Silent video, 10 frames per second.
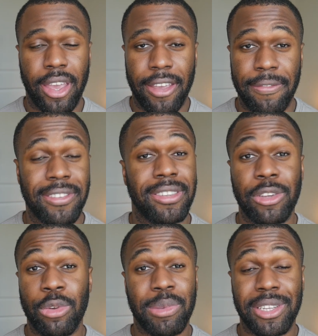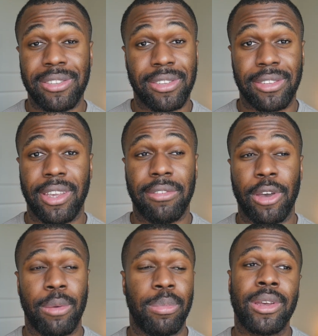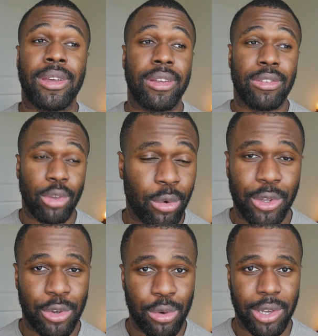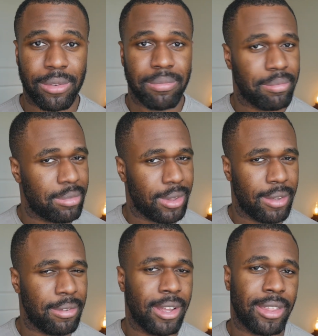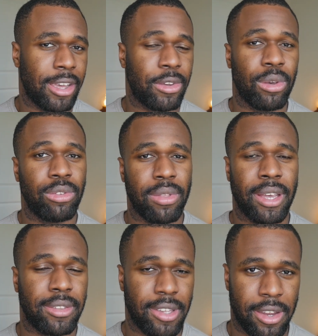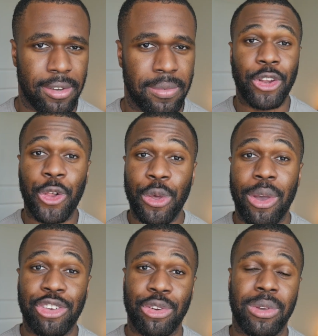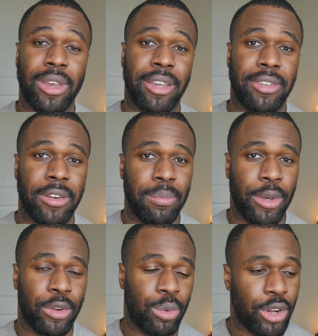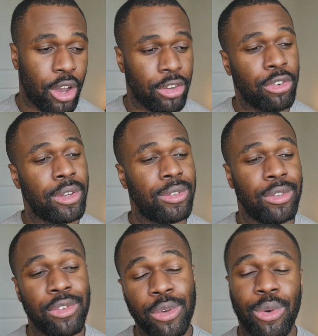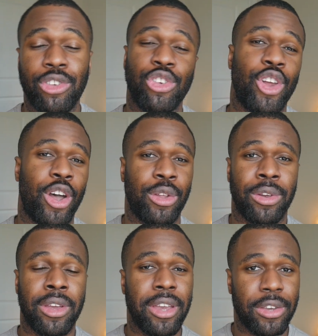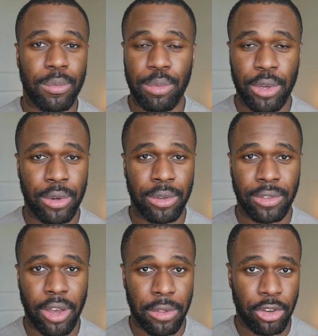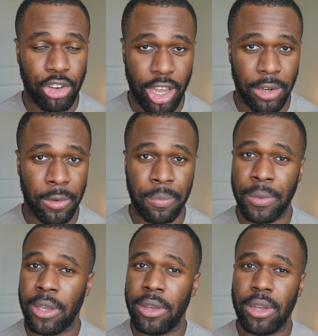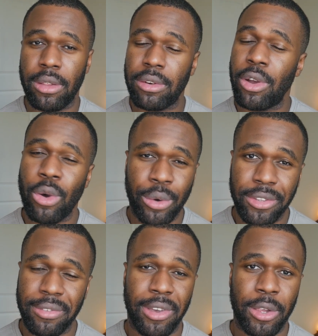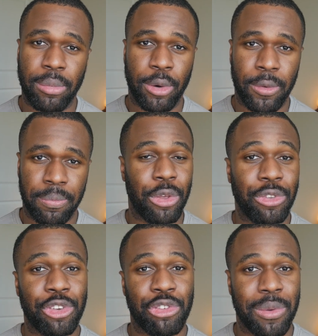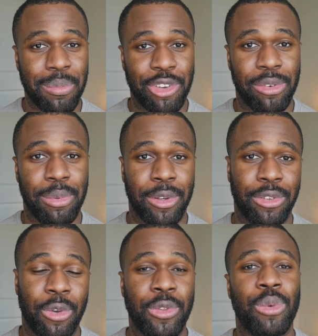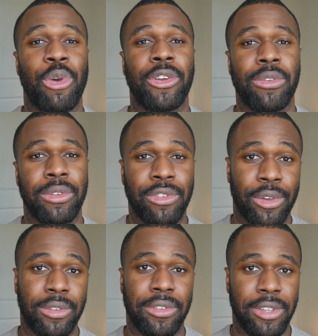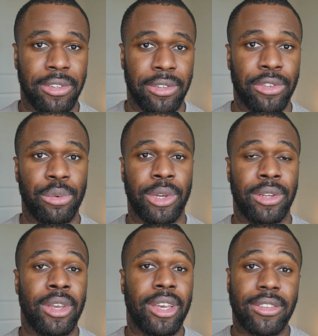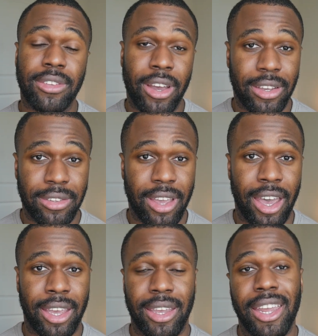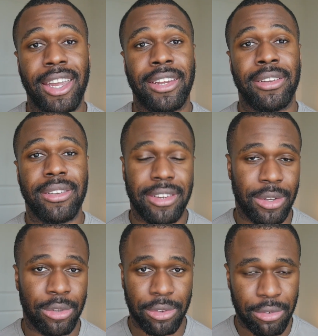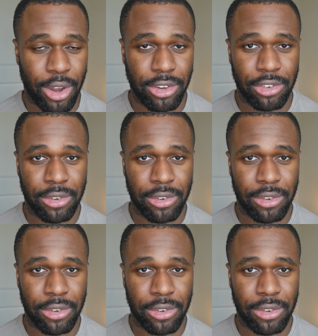If it's in your means to save up, totally do it. I feel like that goes without saying. And although I show you guys how to build one hundred to two hundred dollar computers on the channel, they're not always available. Those extreme budget builds only work during certain seasons when stock is high and deals are fresh.